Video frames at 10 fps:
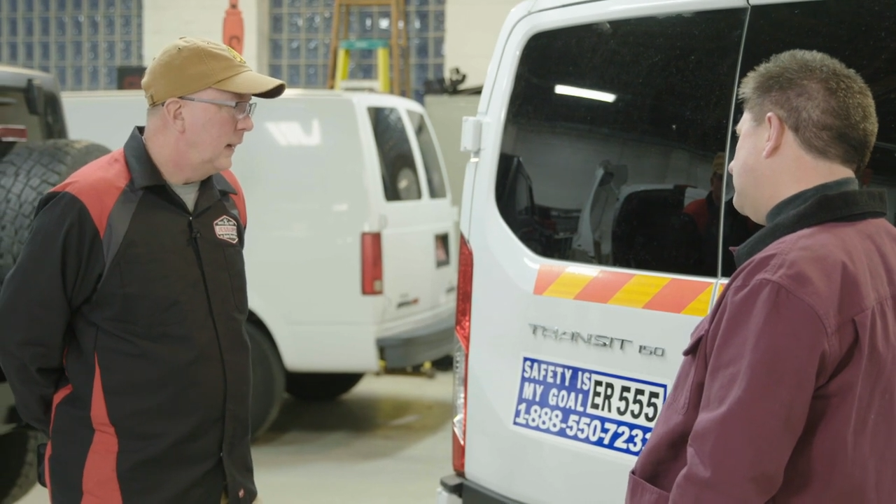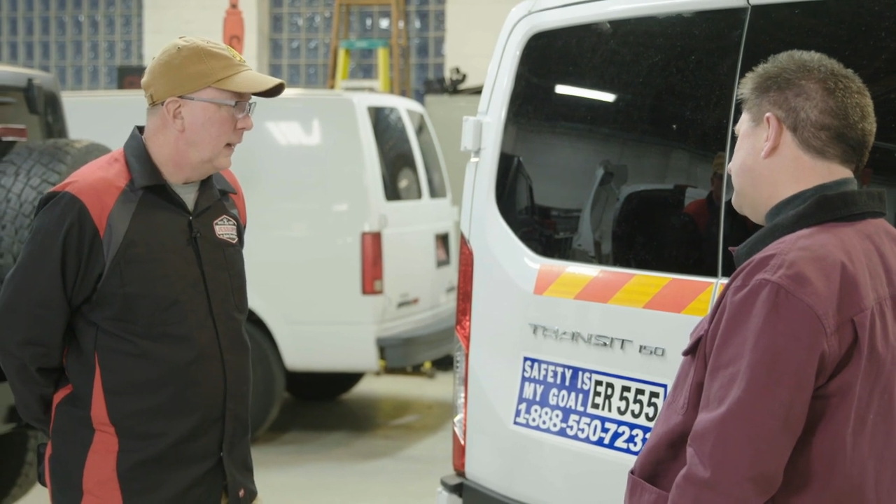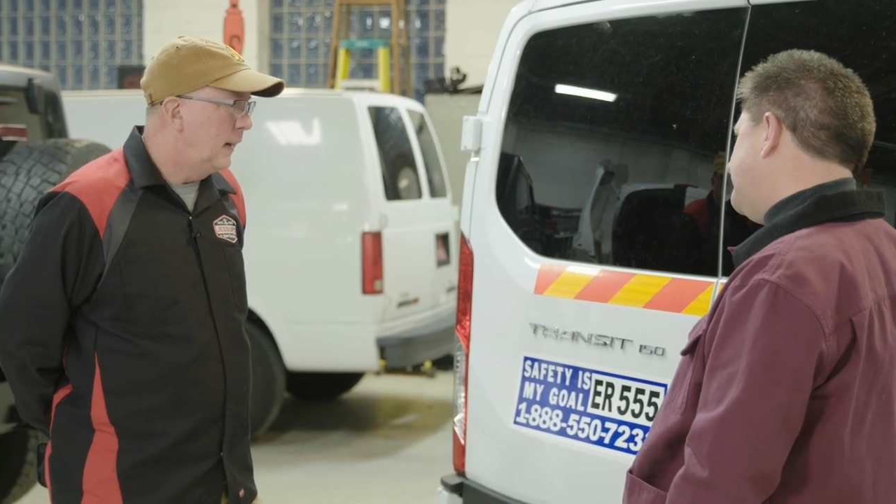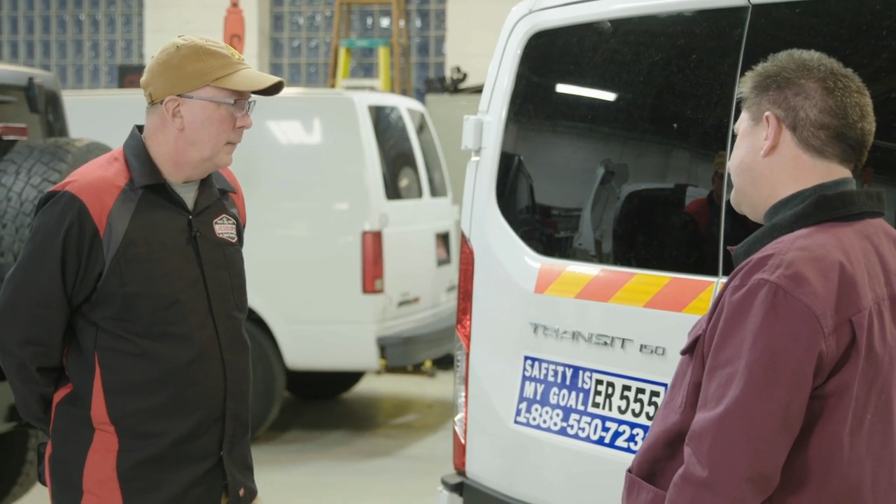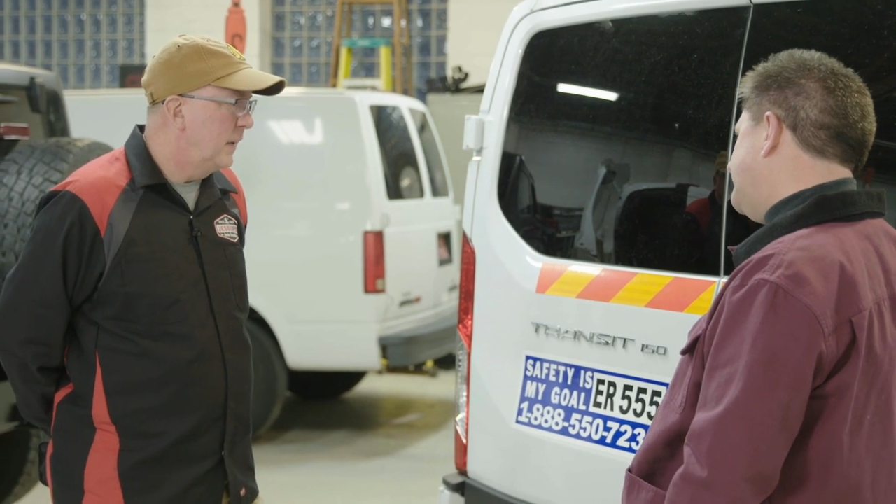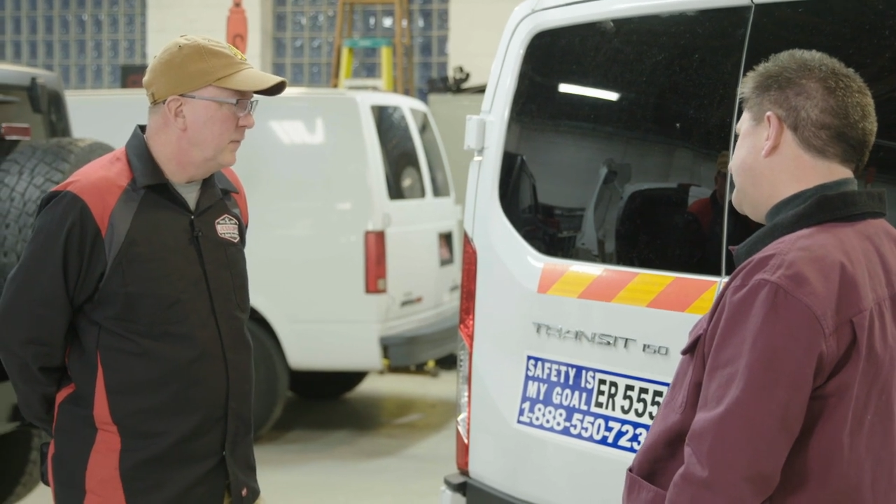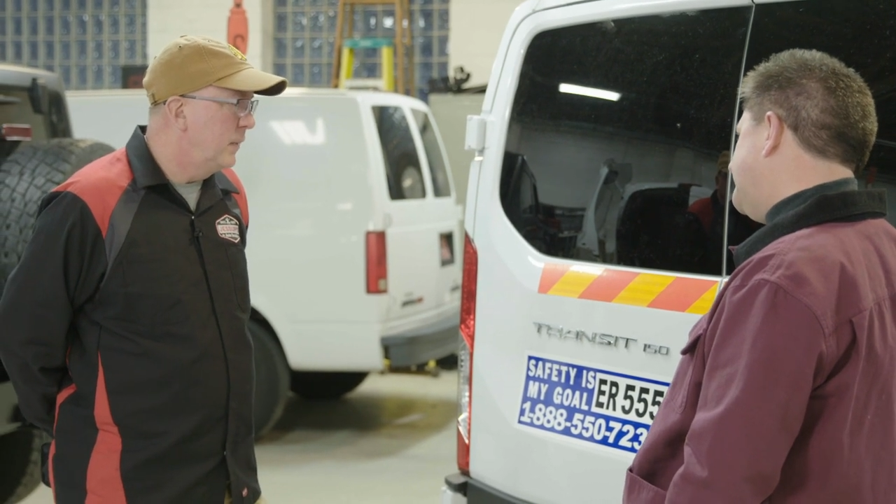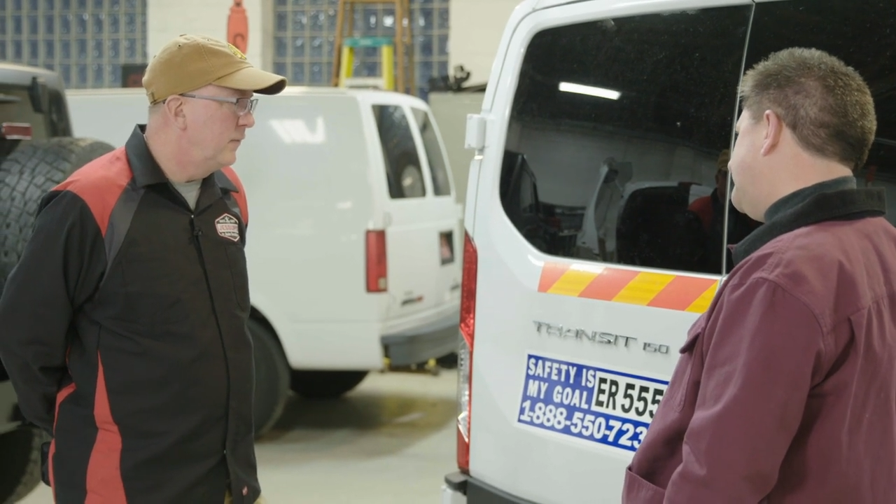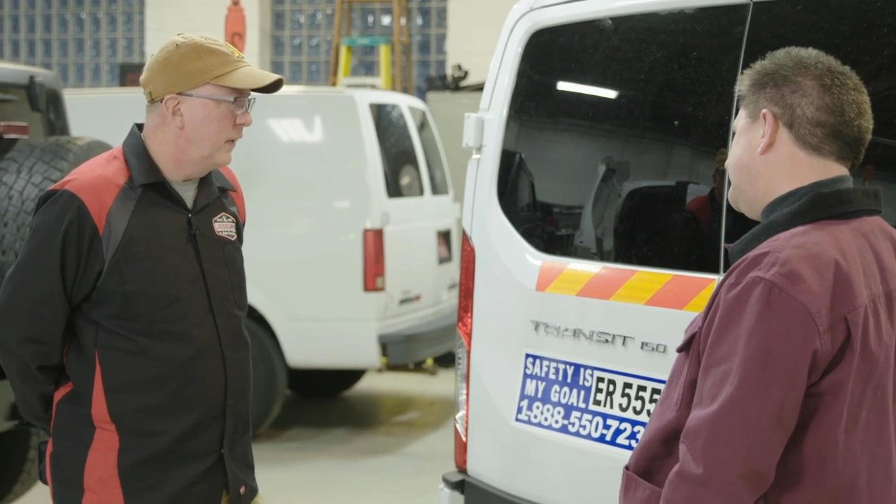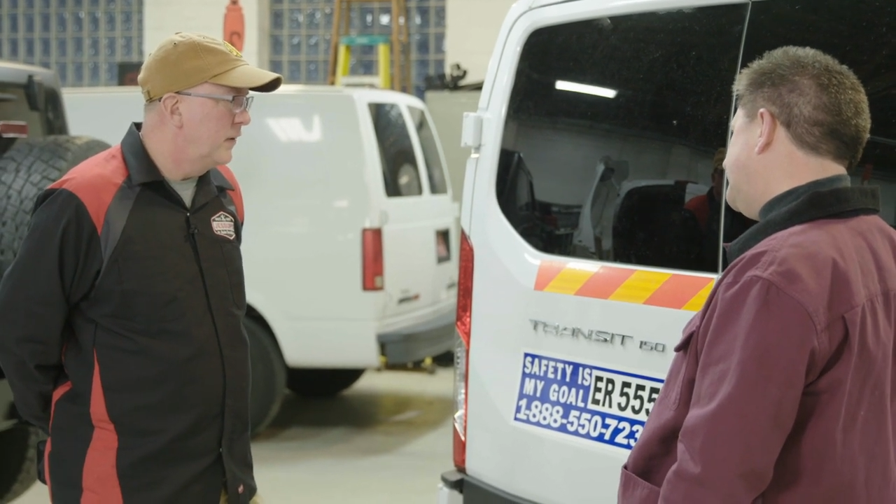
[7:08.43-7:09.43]
Um, have
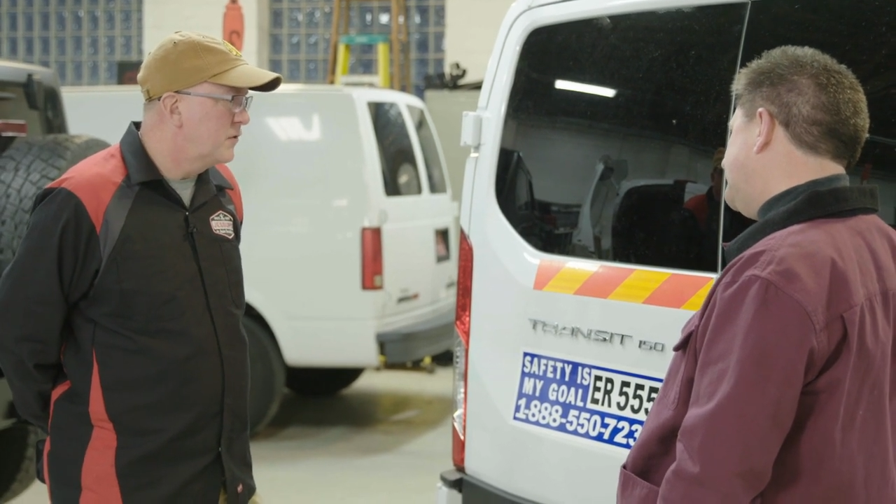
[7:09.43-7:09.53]
been very